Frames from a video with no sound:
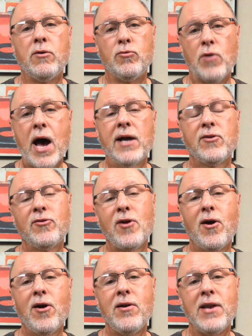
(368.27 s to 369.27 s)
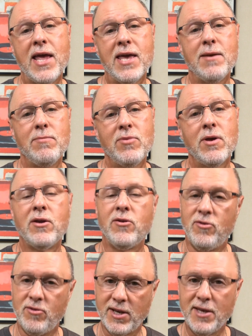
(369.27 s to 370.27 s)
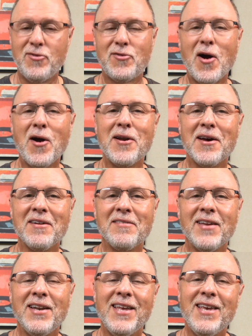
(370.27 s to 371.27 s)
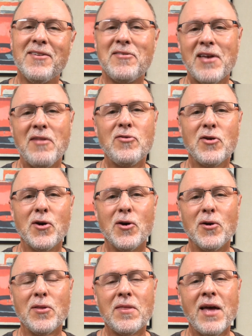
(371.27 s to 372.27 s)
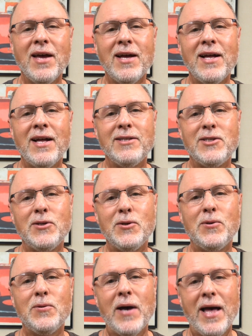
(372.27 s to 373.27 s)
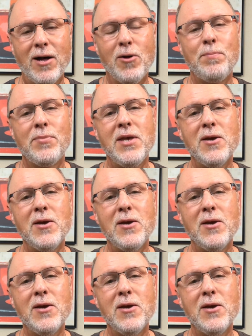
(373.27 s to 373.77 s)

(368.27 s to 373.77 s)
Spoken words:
rock star named Ziggy Stardust, and he is sent to Earth to help the